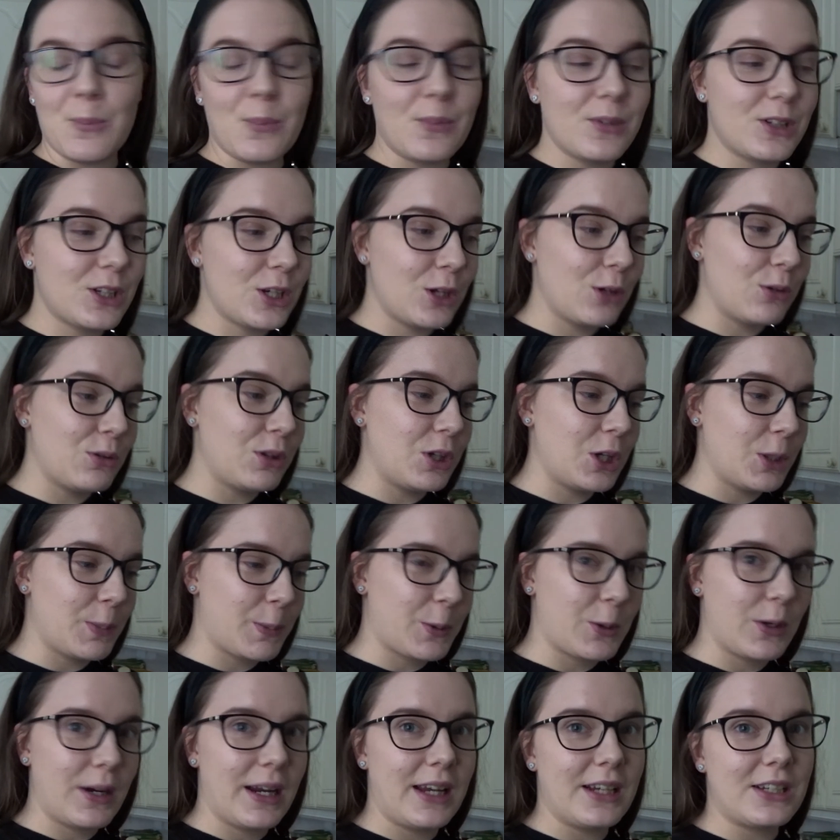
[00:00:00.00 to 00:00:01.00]
do the
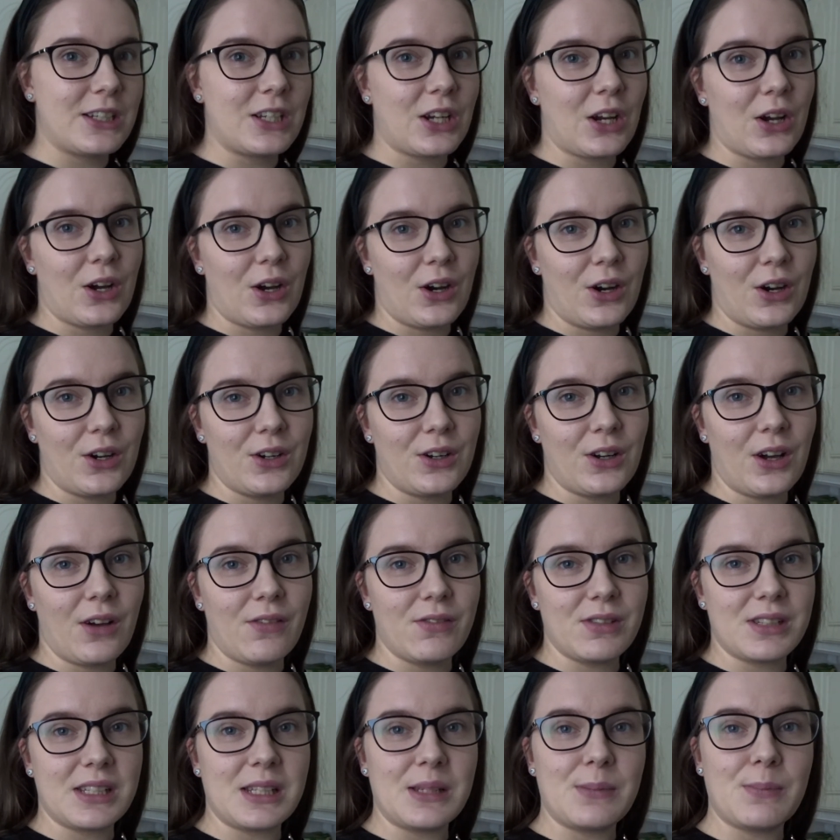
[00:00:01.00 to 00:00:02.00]
upgrade on
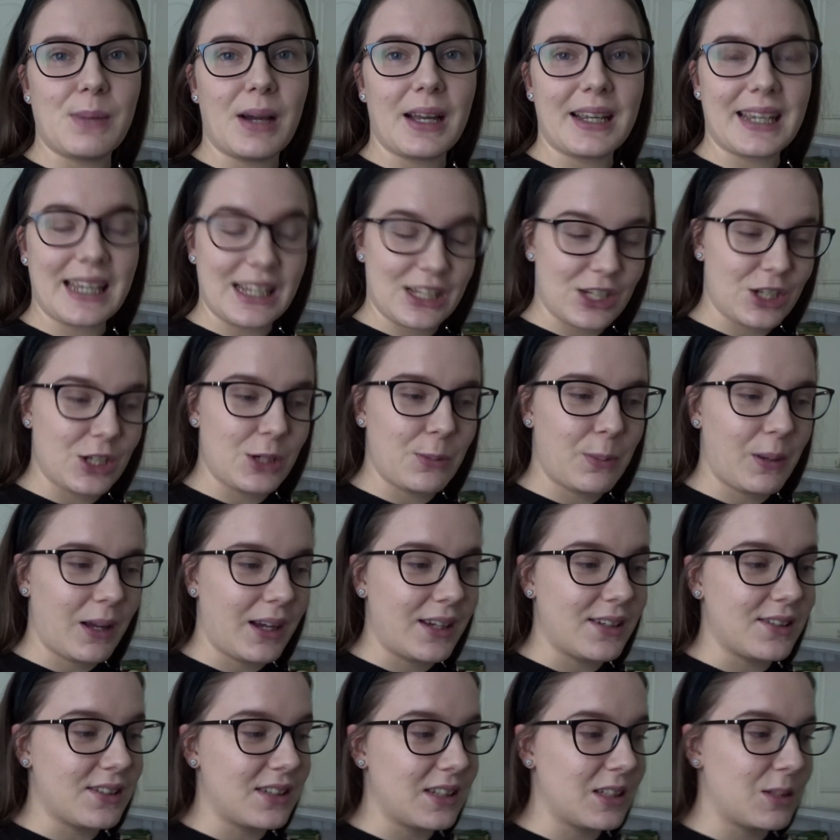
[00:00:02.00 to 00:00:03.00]
obviously my kitchen
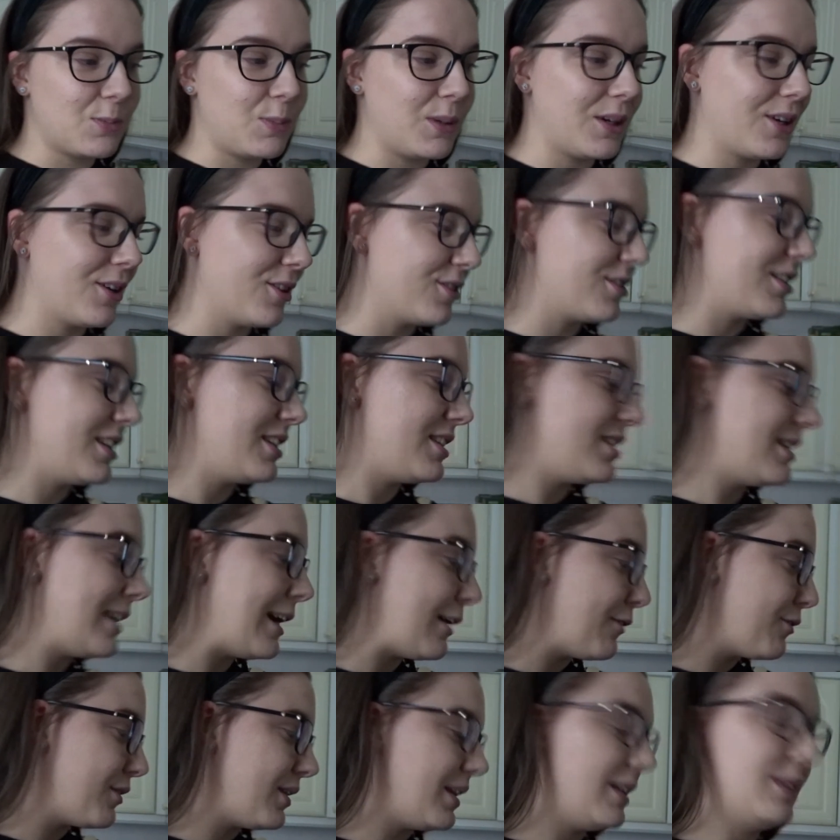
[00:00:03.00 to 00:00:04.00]
appliances, because it
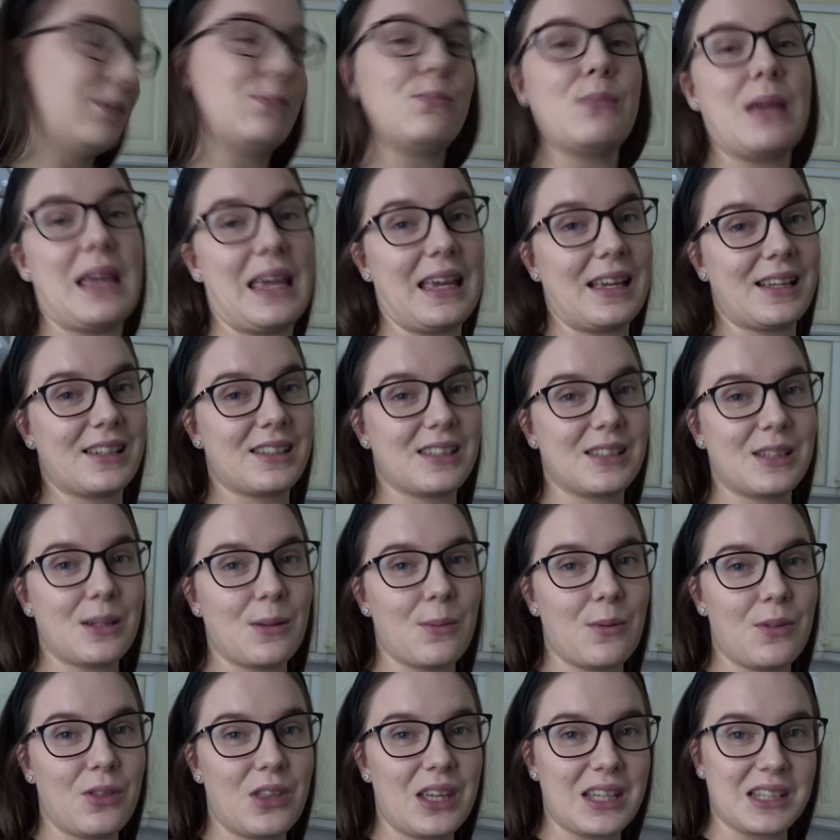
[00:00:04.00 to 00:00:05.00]
definitely makes
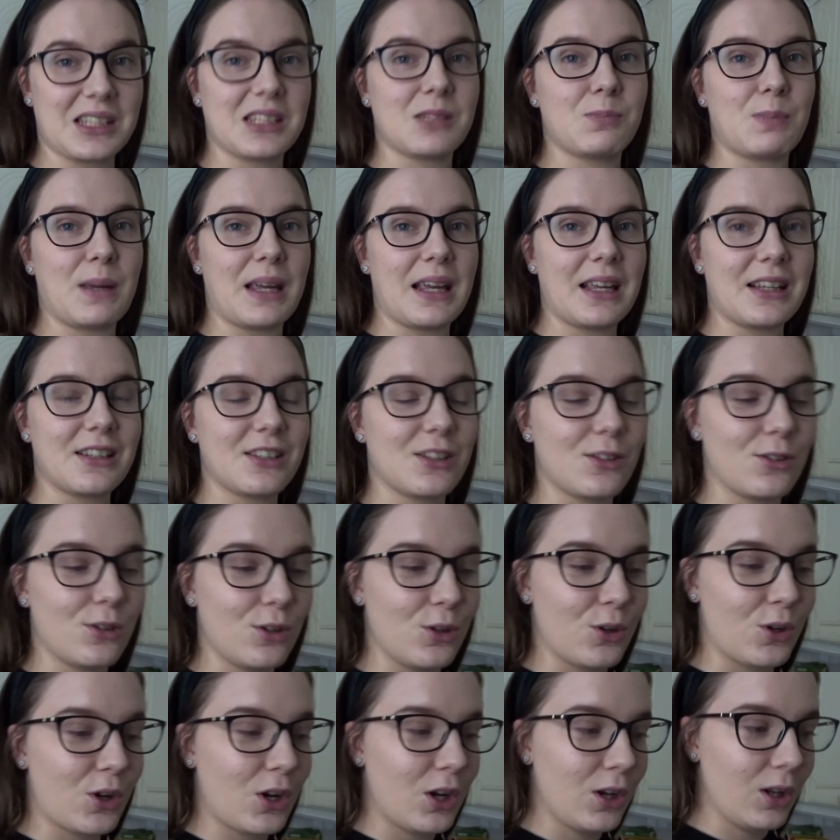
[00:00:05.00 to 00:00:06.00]
this space
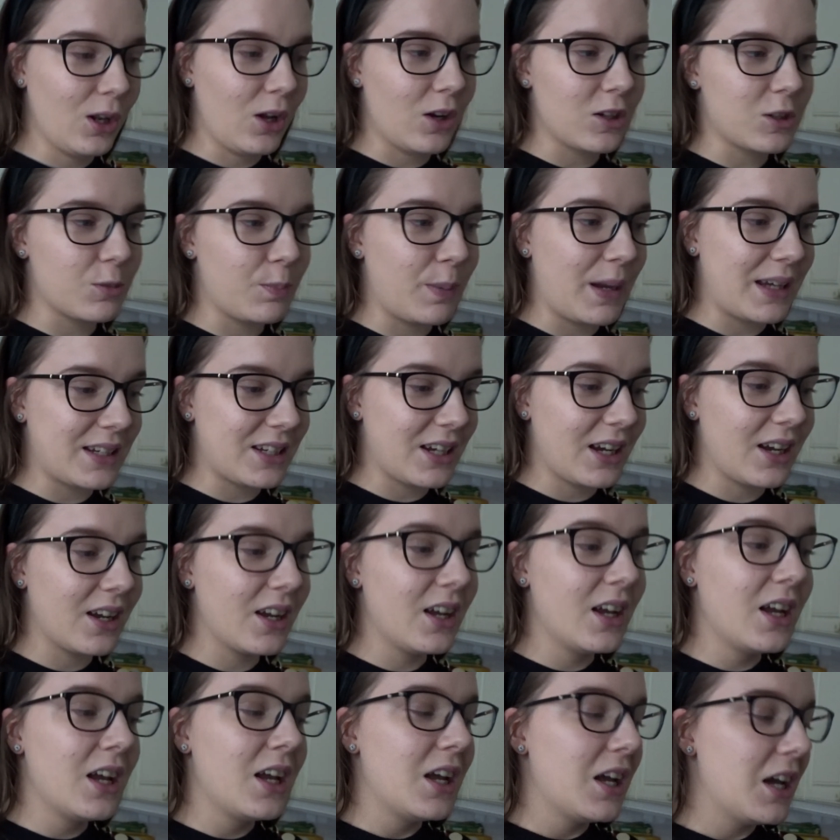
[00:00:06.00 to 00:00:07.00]
look a lot better,
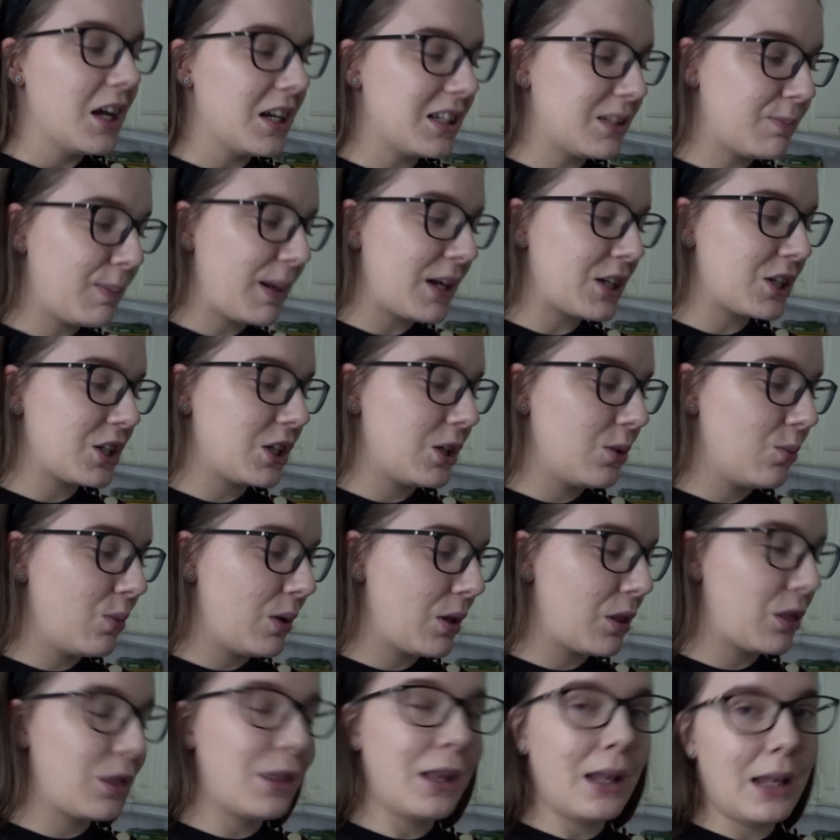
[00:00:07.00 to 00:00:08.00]
especially
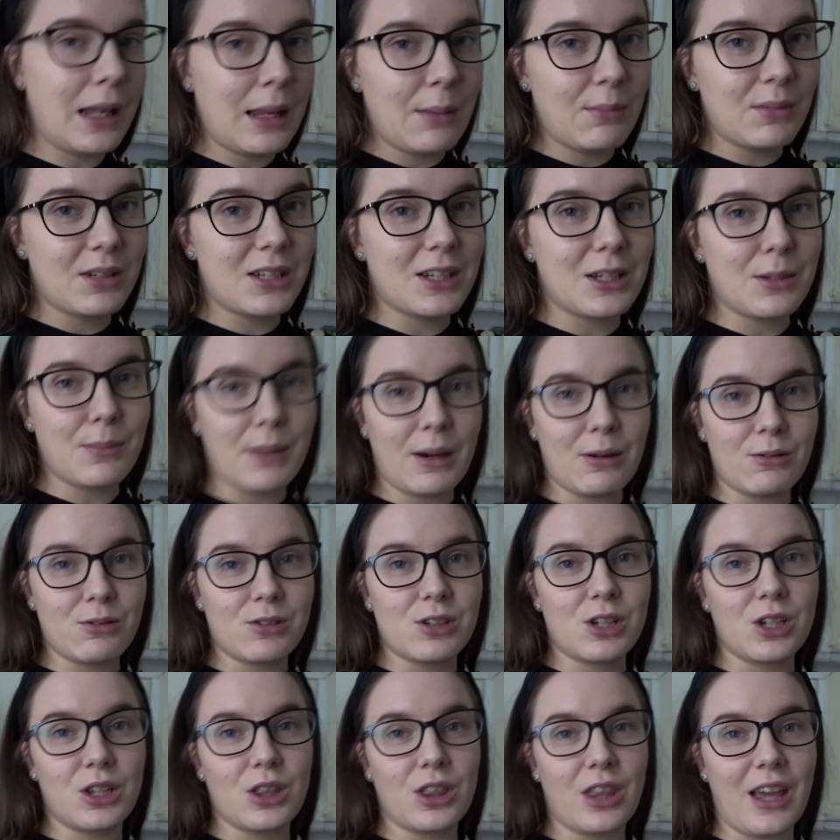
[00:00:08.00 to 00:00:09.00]
with the limited
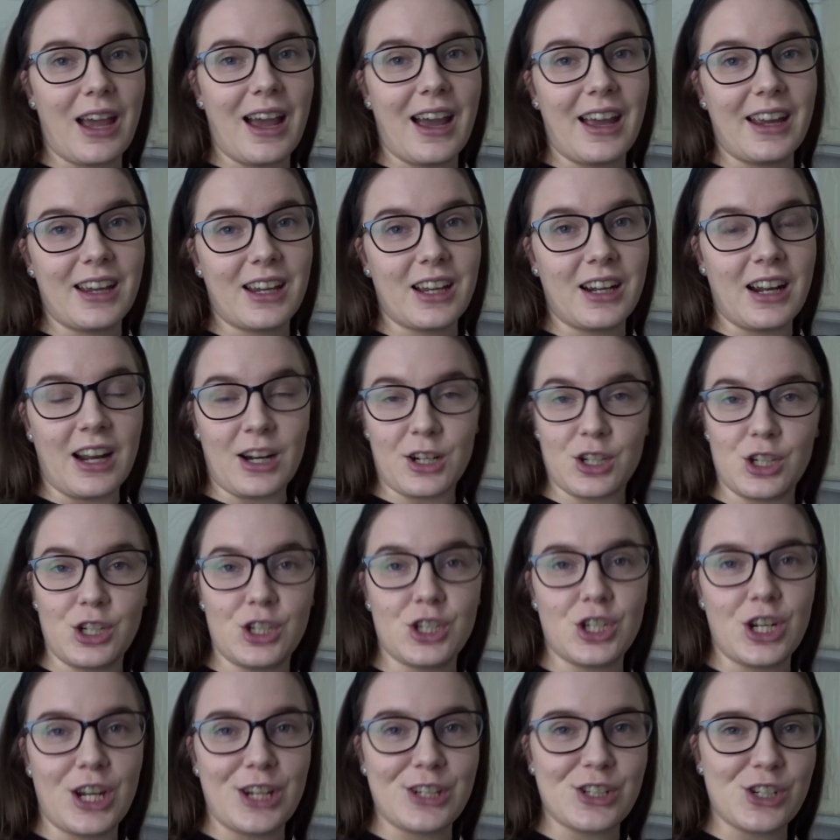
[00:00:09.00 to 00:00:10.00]
amount that I can actually
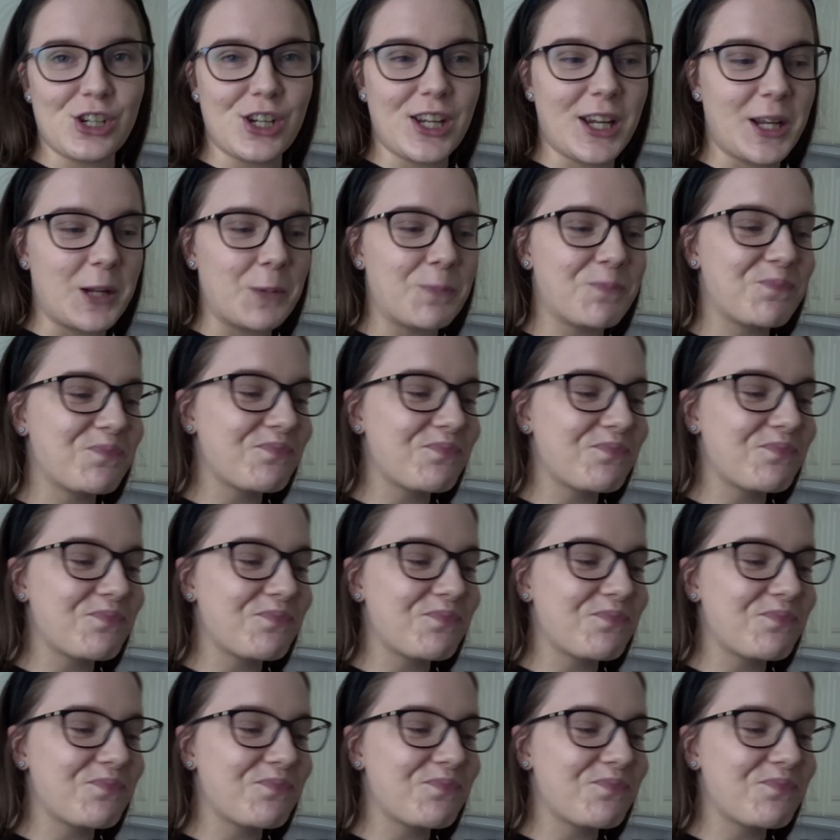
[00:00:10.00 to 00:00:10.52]
change in here.